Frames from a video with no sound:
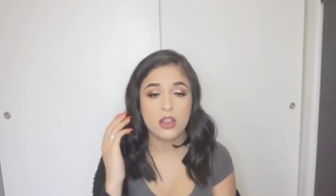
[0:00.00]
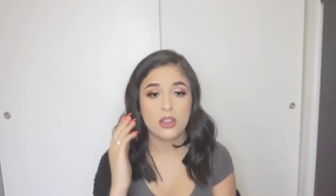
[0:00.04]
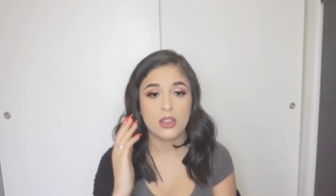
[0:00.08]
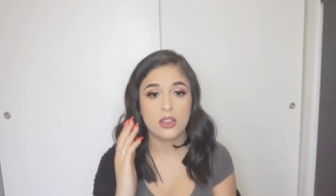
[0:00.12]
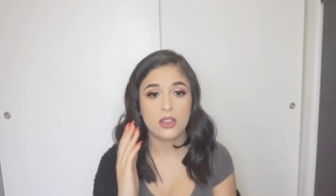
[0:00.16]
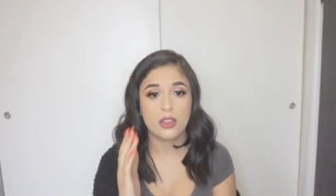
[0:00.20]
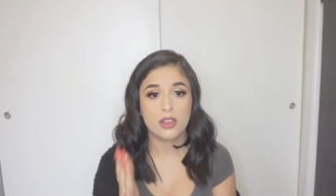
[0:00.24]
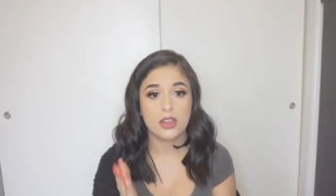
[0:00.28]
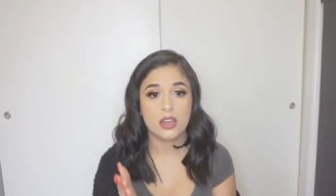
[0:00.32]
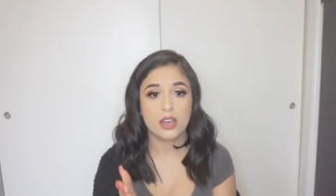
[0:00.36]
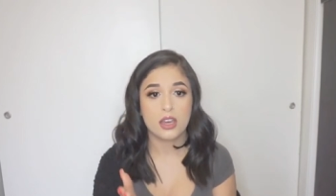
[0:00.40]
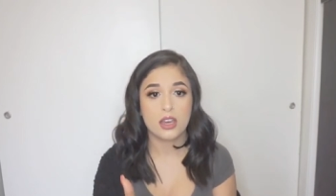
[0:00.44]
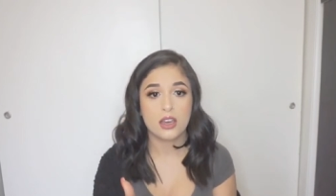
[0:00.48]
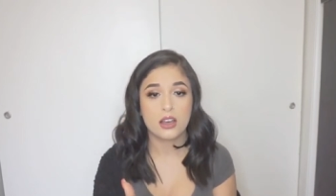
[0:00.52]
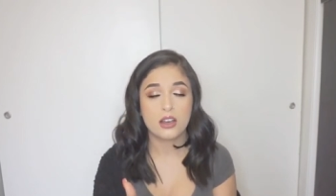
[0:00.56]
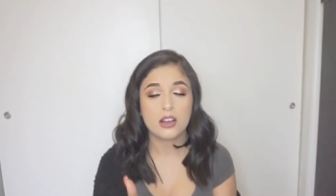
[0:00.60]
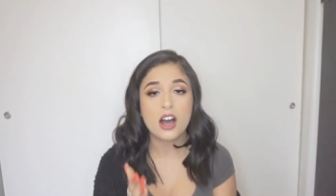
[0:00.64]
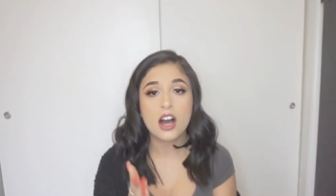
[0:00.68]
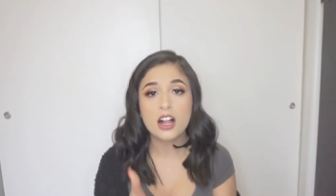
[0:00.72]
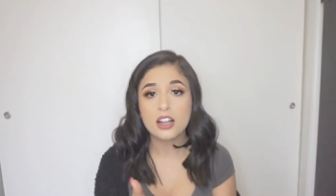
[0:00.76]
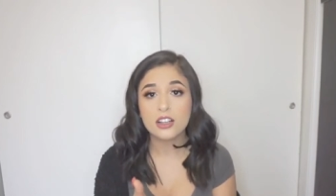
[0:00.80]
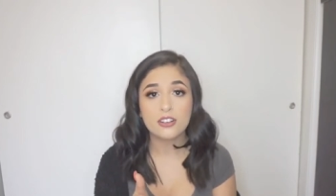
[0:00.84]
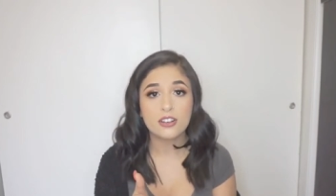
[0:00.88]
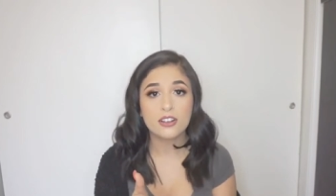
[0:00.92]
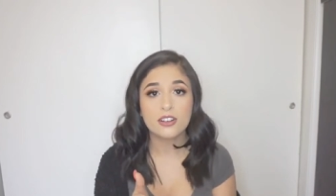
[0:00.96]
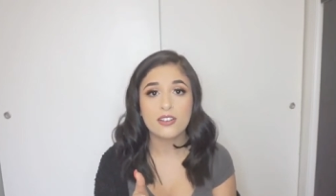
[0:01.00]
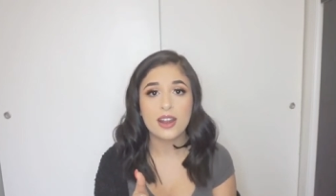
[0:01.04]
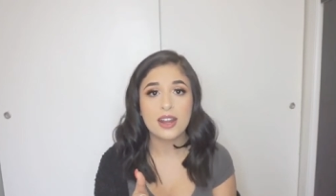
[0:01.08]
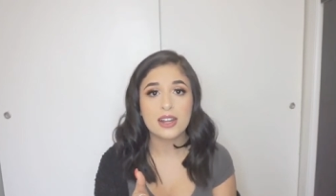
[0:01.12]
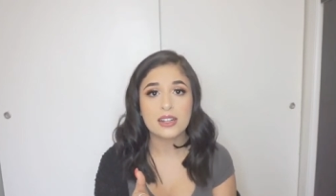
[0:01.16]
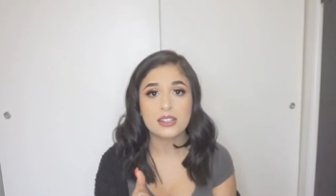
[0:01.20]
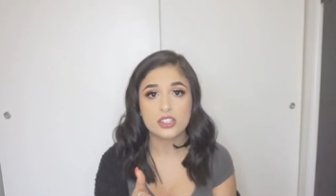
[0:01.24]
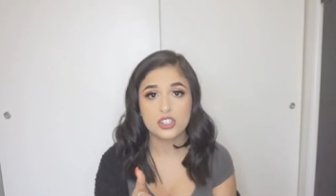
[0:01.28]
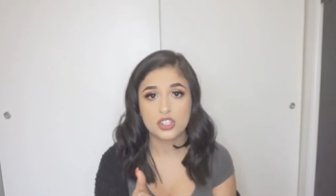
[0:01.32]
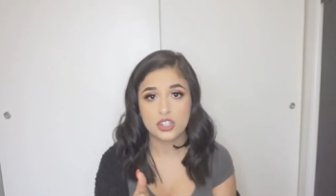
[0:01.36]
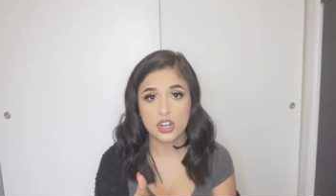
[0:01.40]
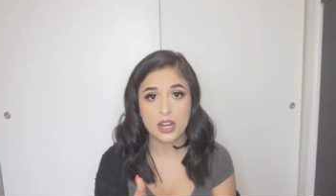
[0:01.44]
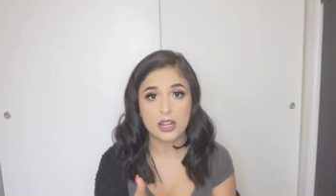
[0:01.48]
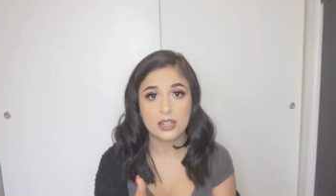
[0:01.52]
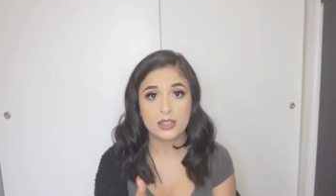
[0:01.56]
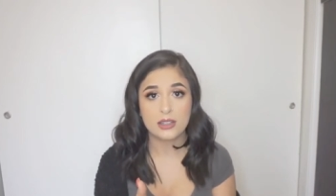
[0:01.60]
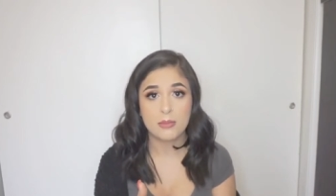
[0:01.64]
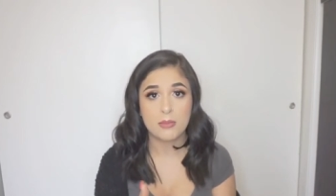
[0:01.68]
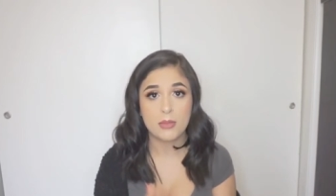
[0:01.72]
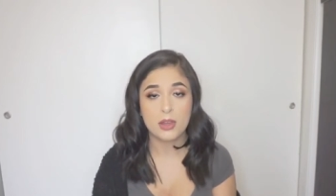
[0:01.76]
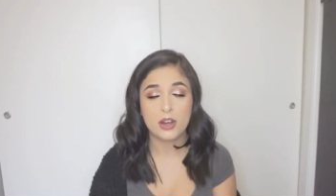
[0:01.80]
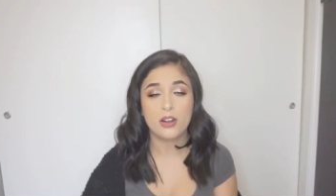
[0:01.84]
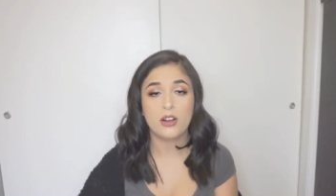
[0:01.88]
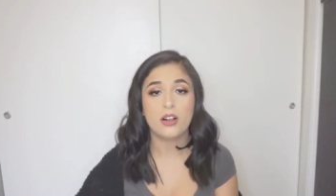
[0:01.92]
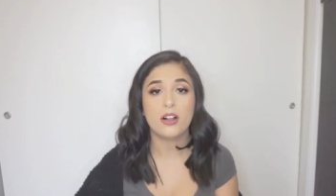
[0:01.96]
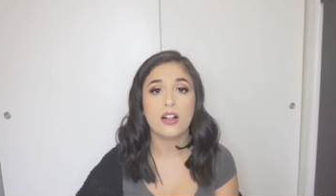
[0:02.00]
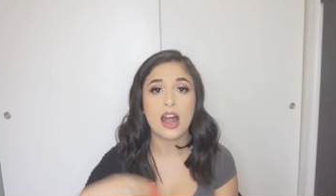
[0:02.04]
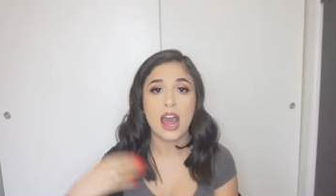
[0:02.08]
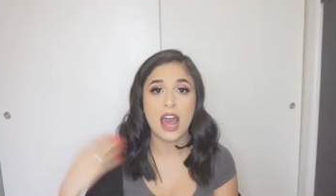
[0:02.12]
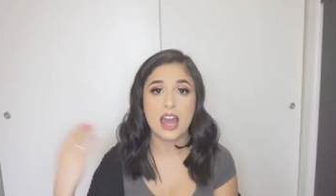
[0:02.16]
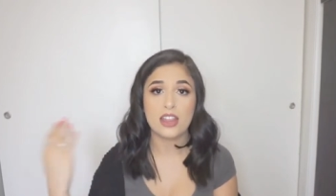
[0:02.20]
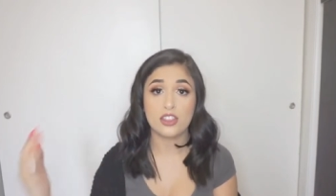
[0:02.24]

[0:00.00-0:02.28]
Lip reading: the color right straight in the middle,